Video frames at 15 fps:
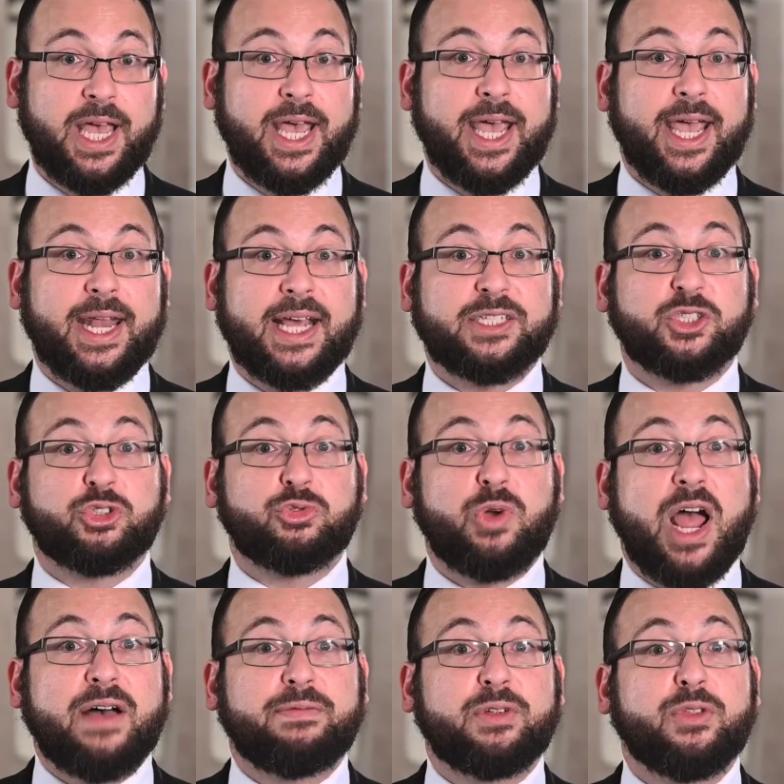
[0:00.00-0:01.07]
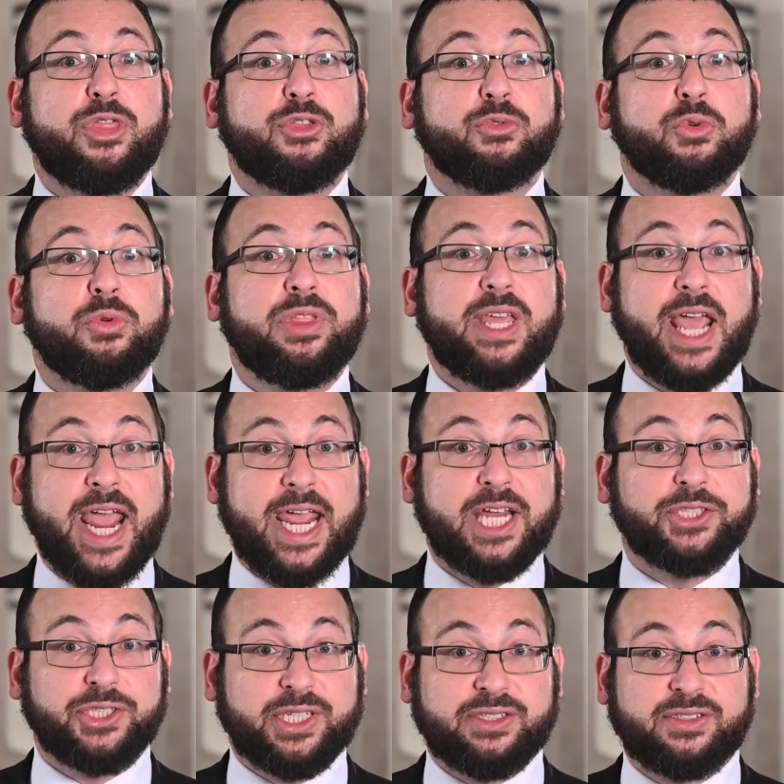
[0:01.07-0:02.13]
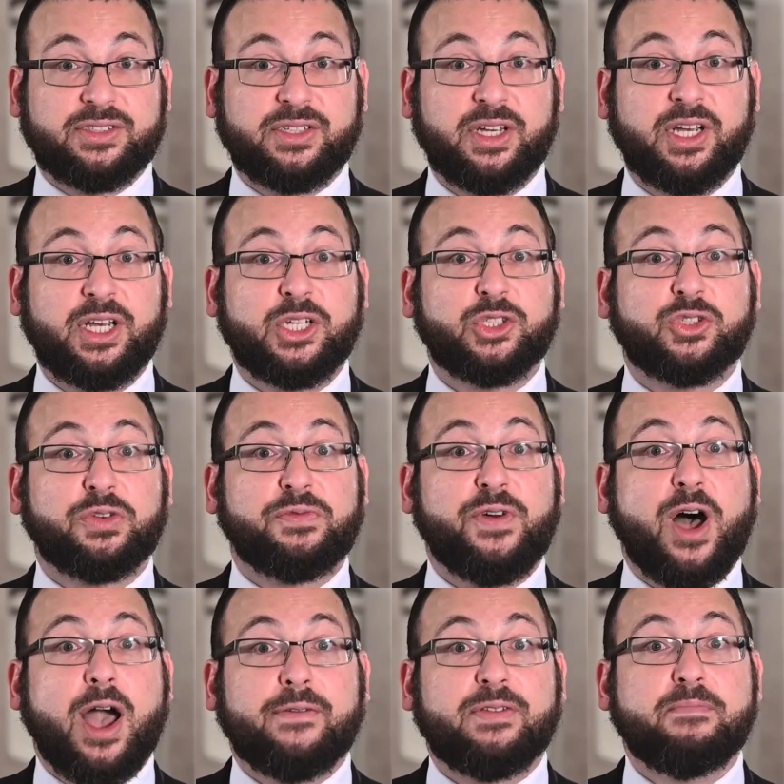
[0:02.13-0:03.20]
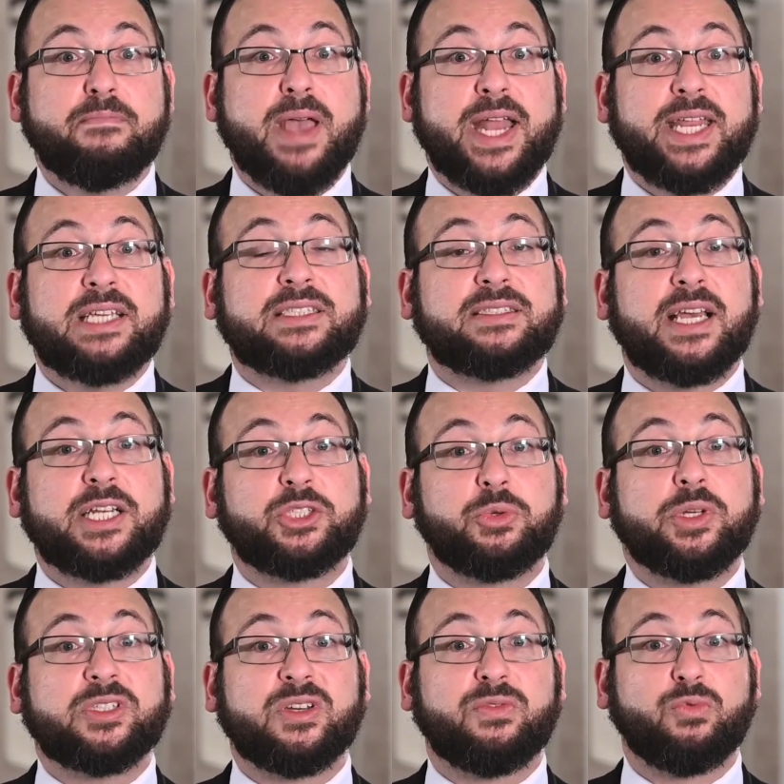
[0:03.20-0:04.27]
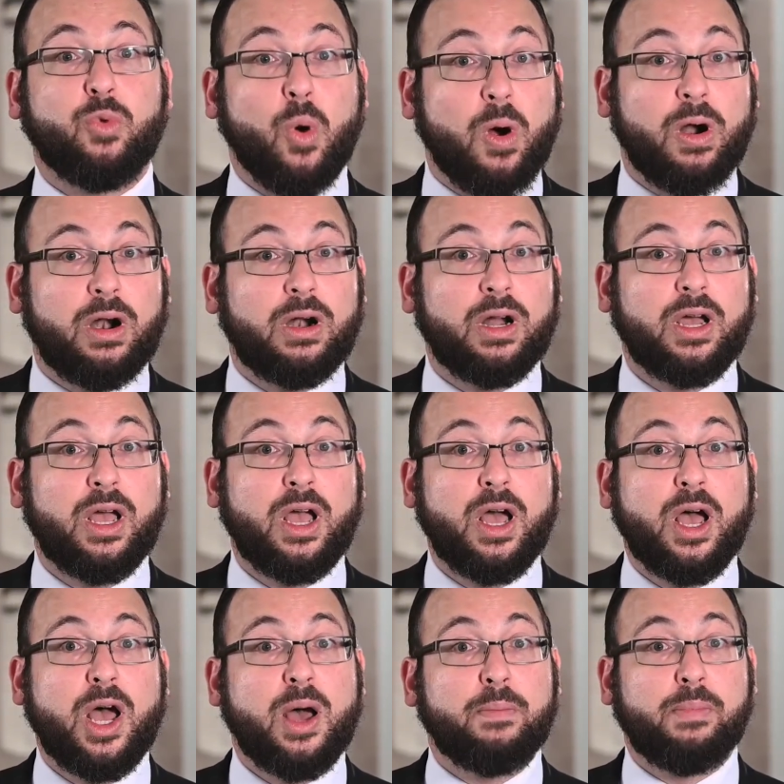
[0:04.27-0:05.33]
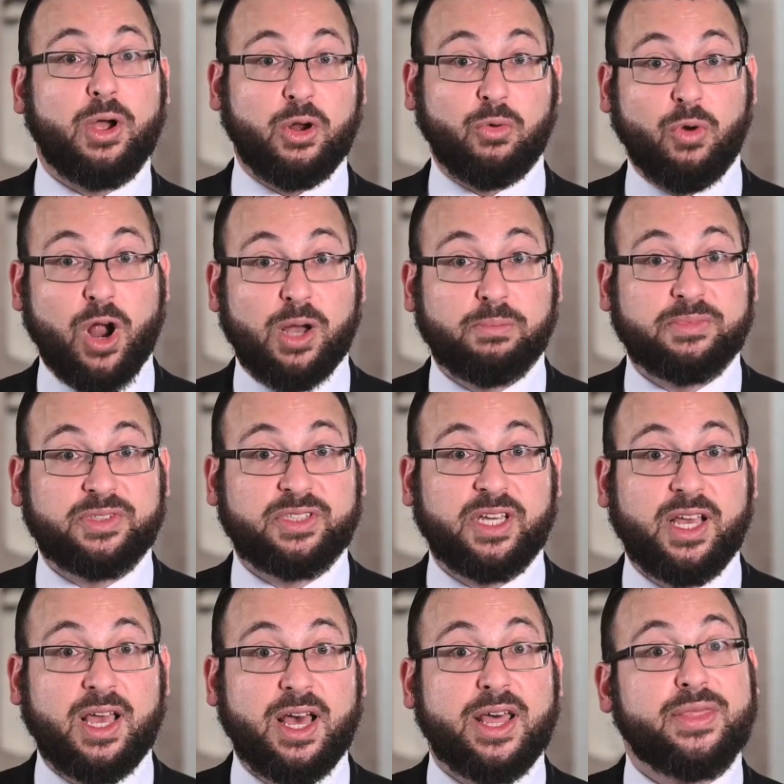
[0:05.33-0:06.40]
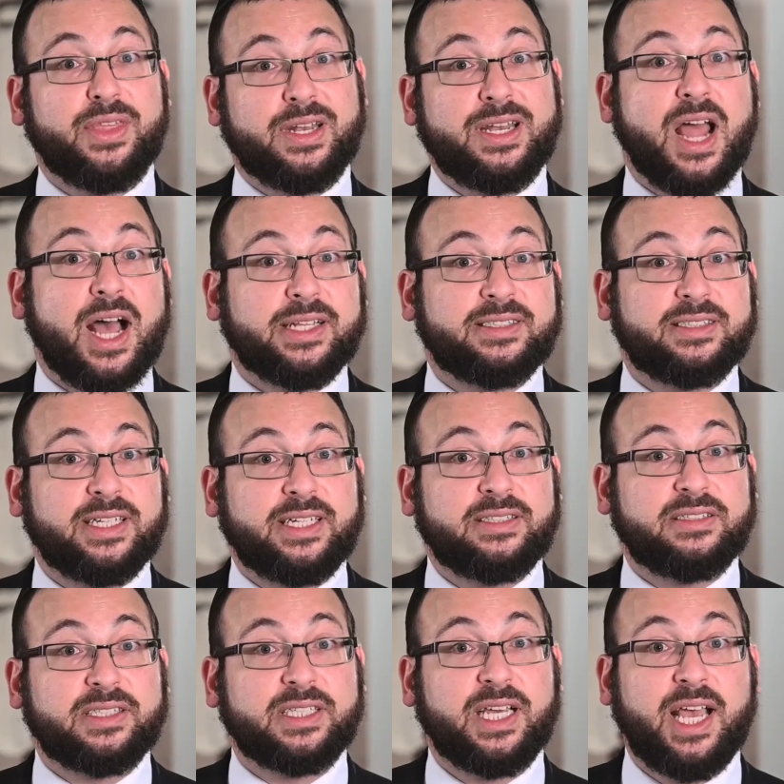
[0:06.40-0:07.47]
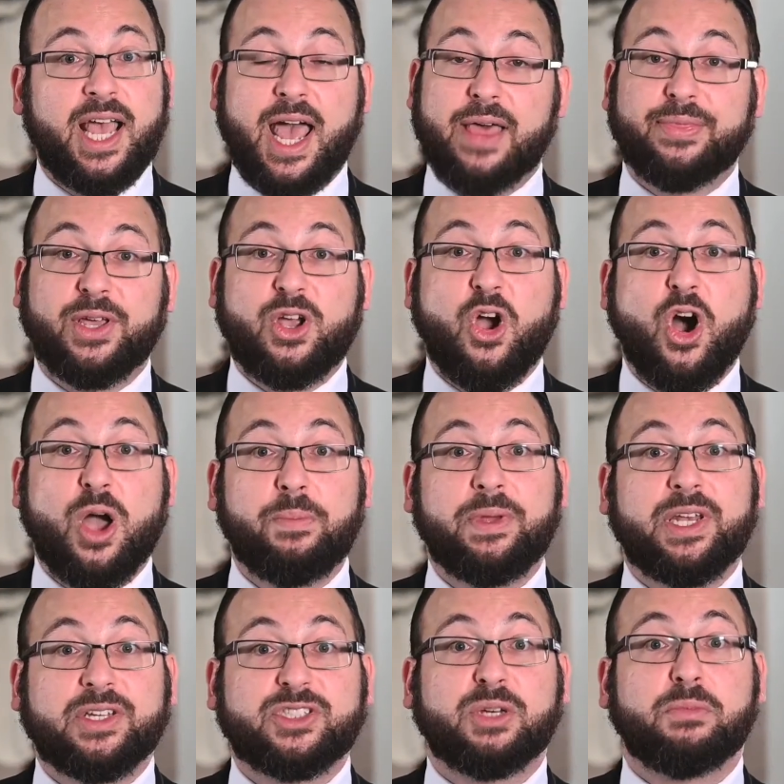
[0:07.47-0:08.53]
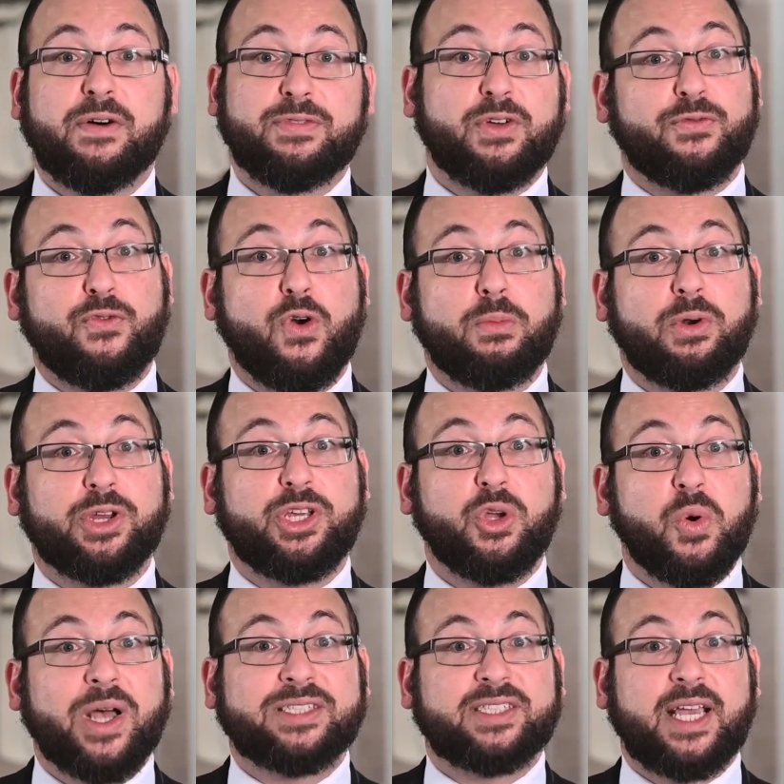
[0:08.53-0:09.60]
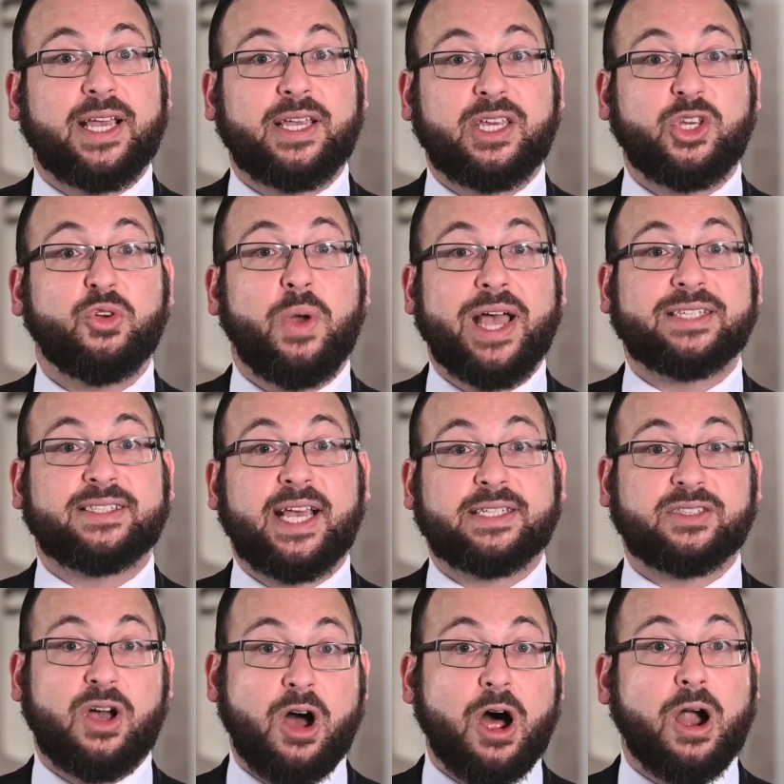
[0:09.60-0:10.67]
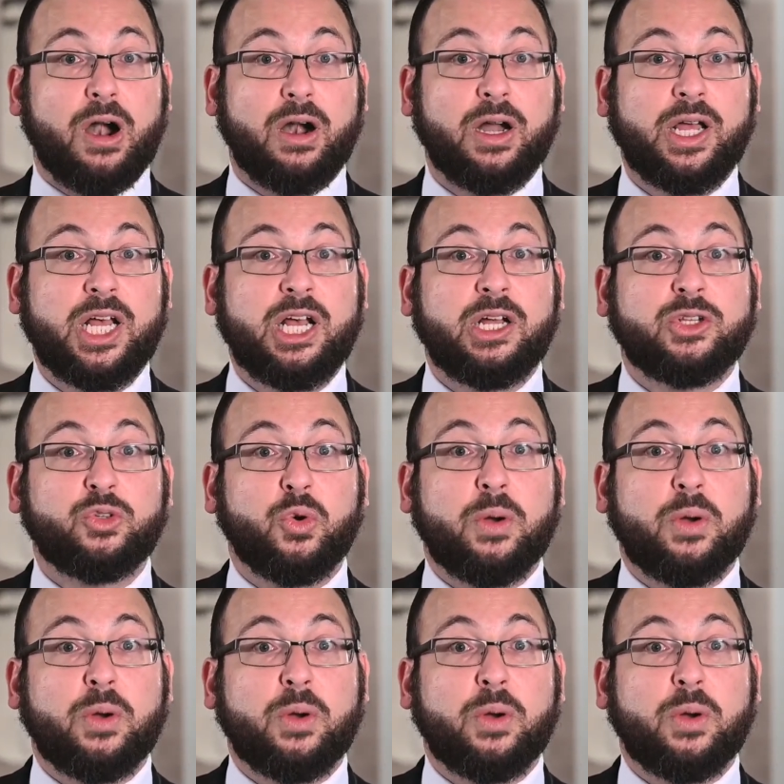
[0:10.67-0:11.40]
It has traveled through the ages, survived many centuries of war, pogroms, the Nazis, and the communism of the former USSR to